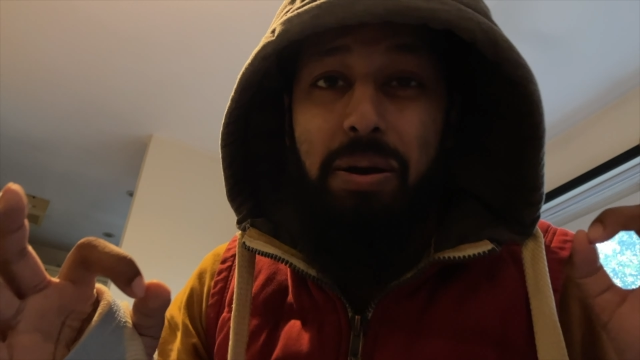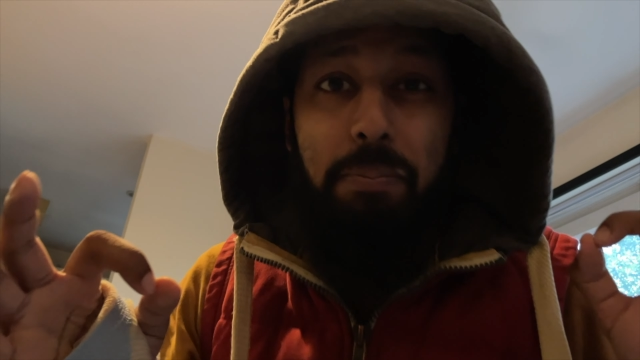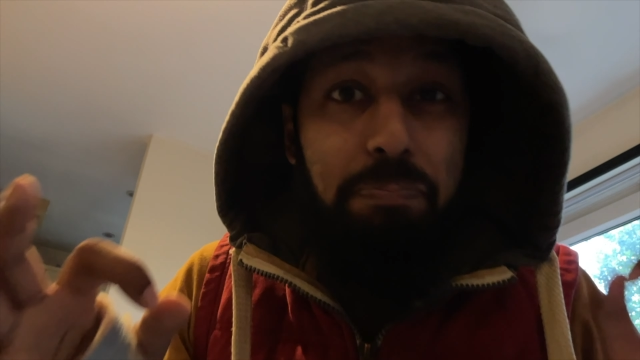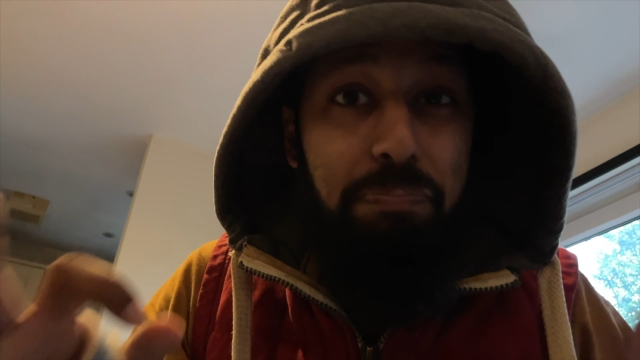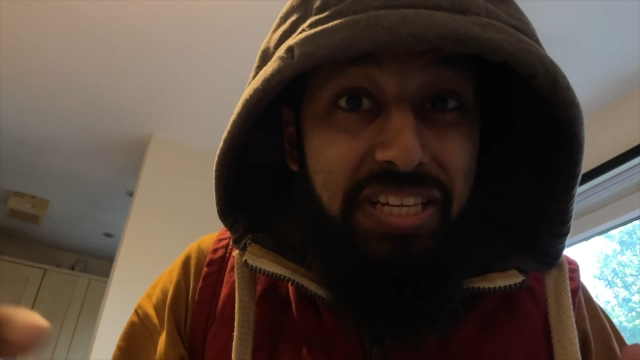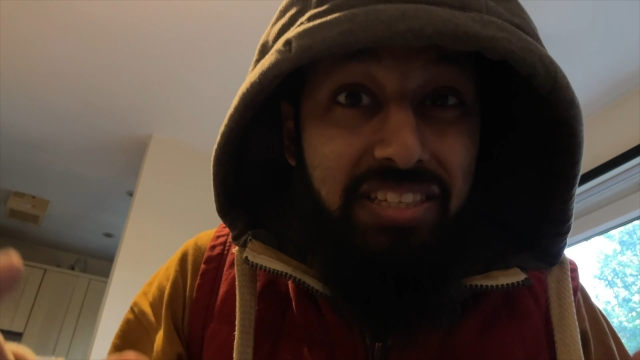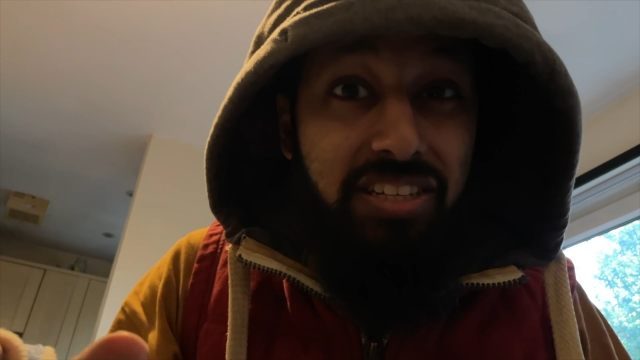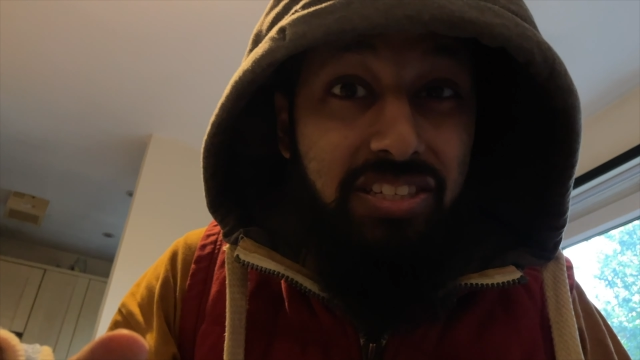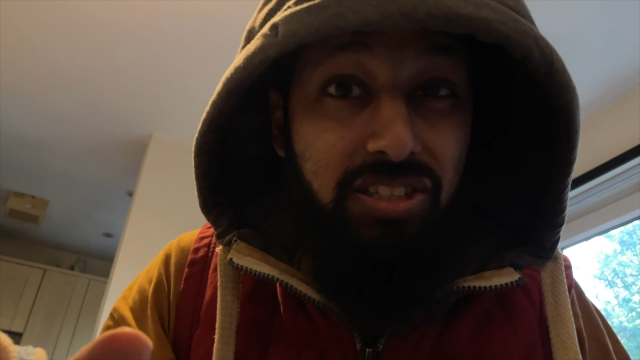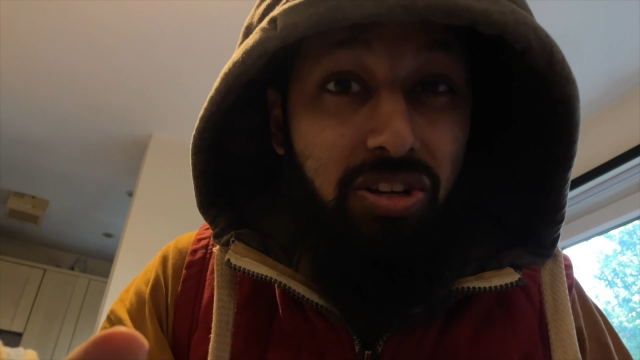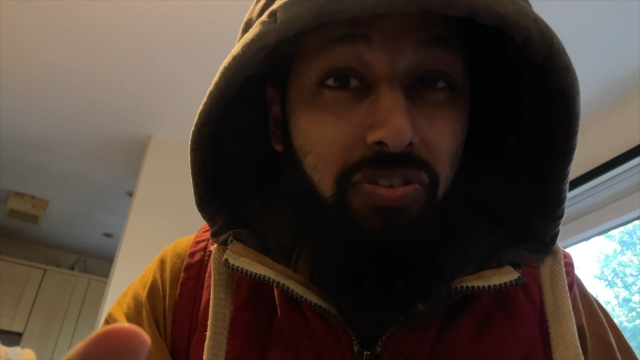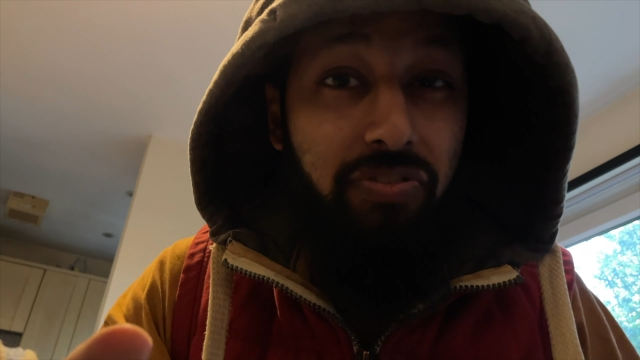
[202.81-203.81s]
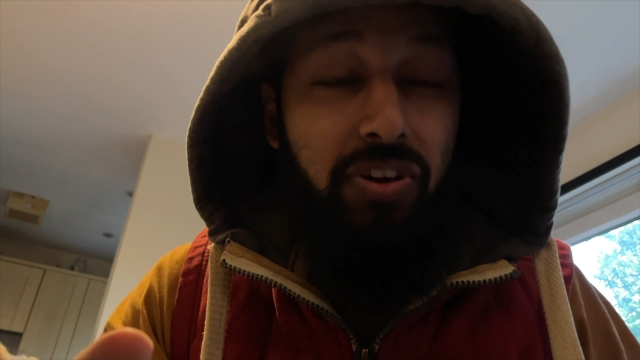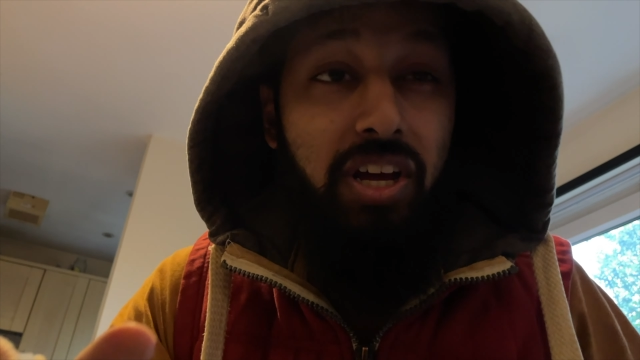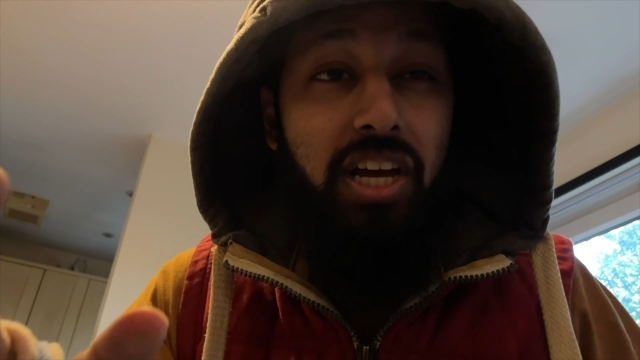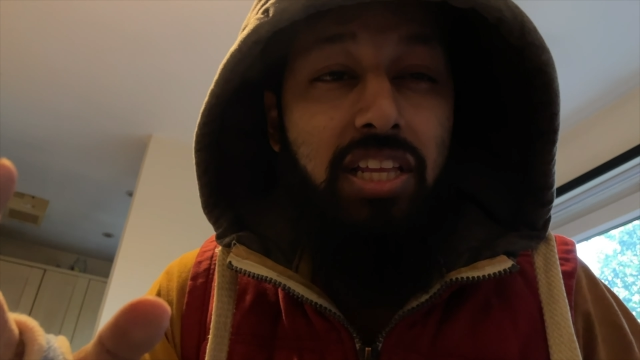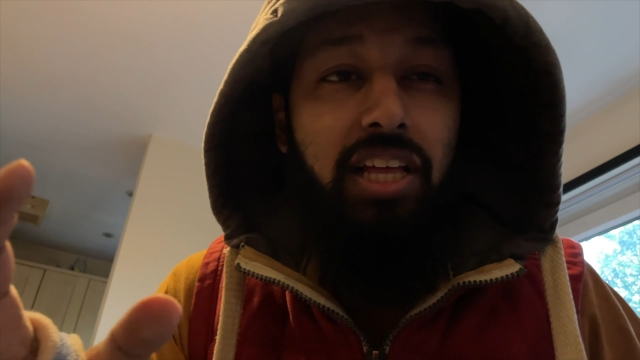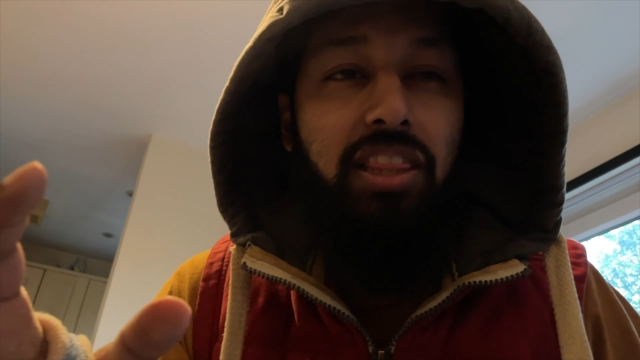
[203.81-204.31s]
business stuff
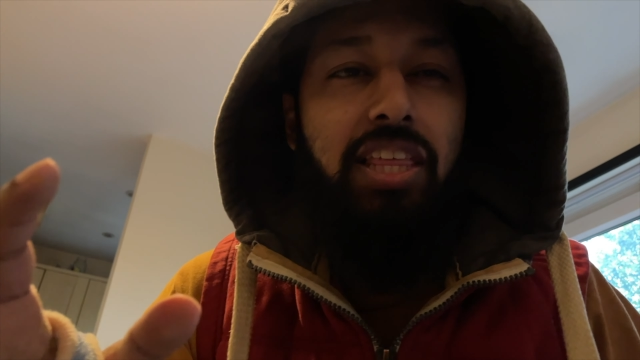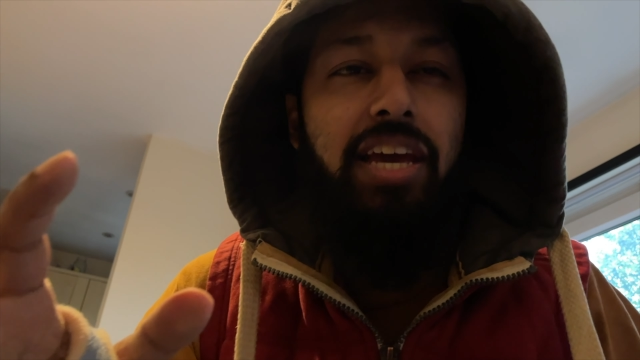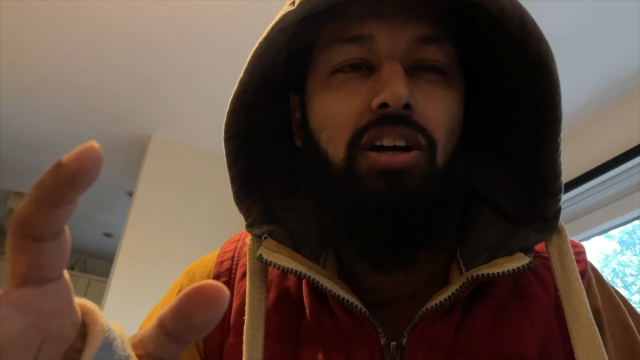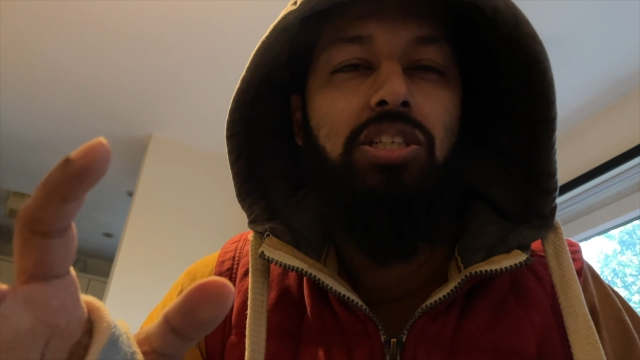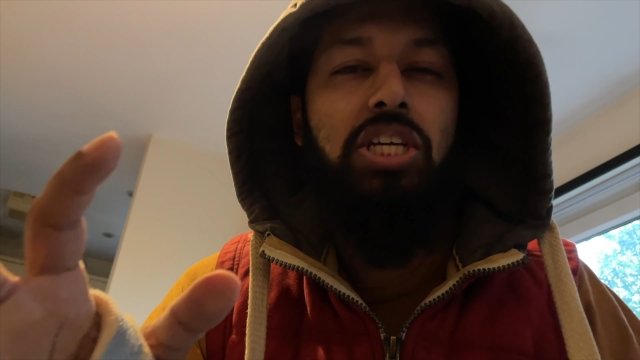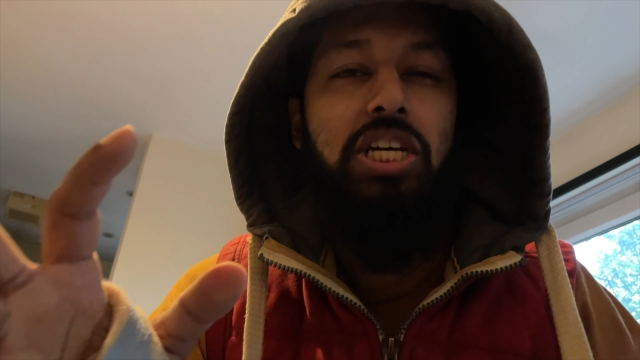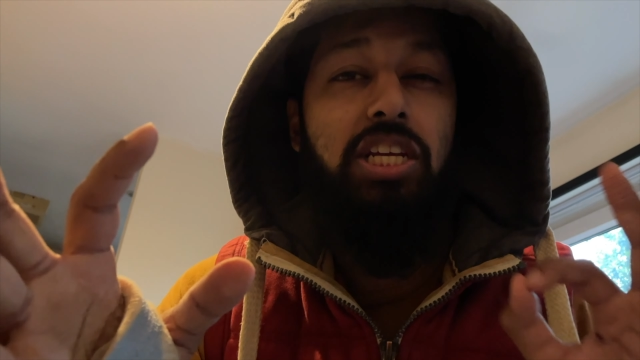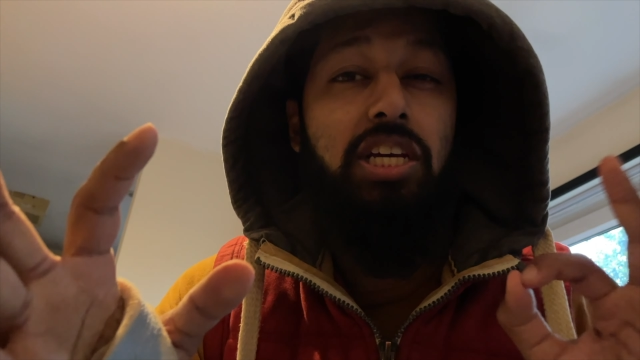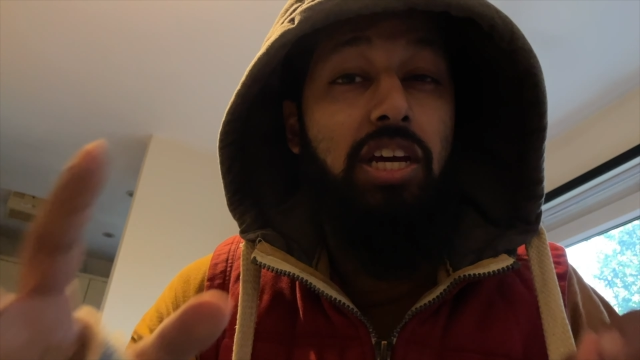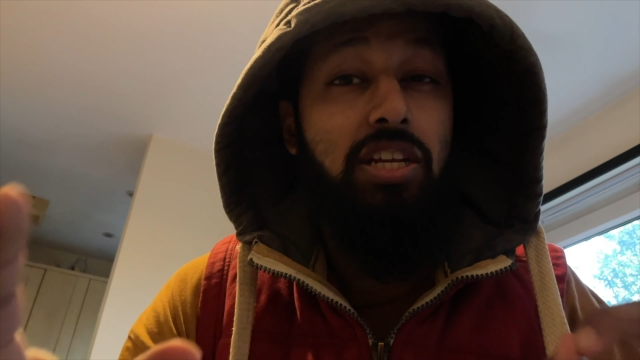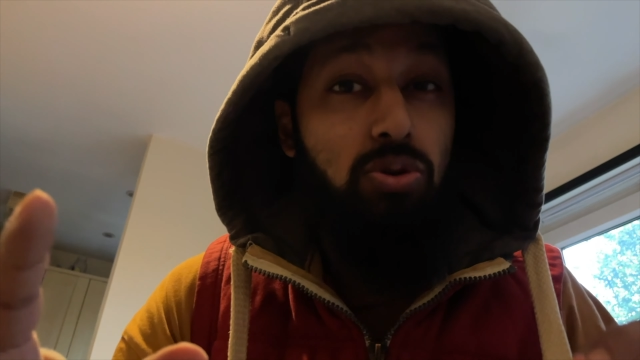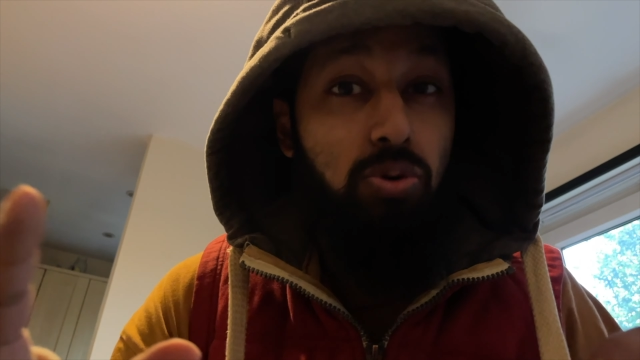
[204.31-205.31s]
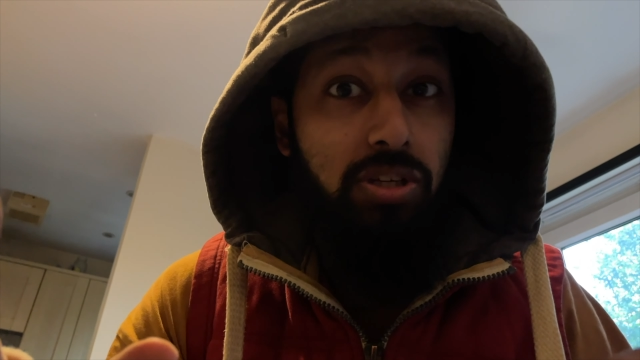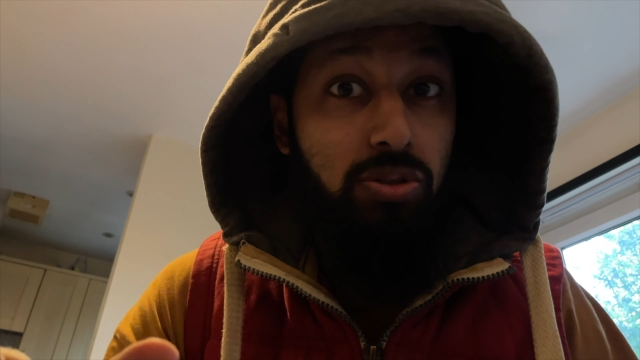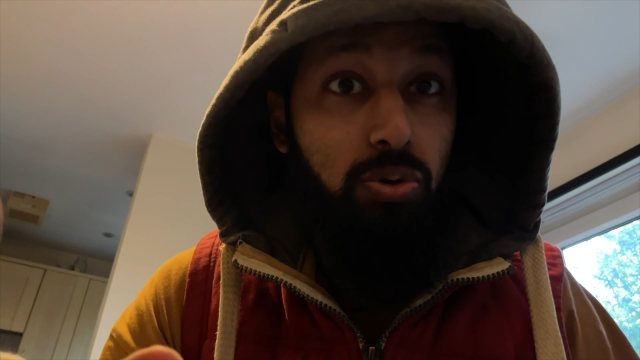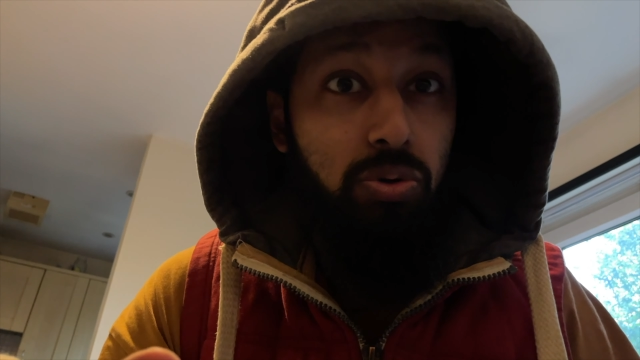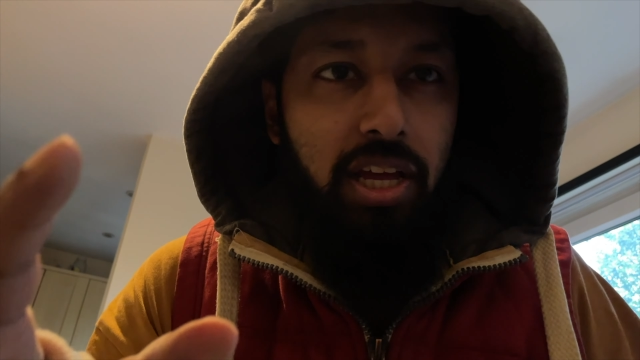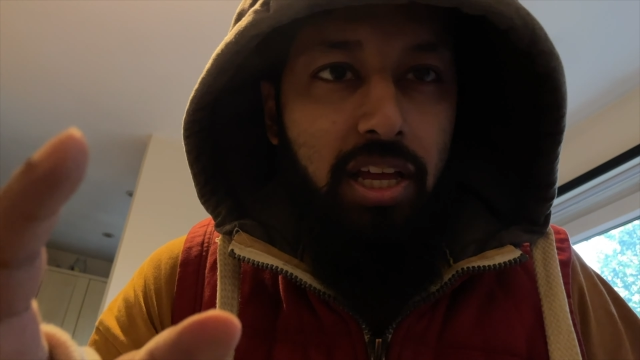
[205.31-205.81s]
that they are turning into a story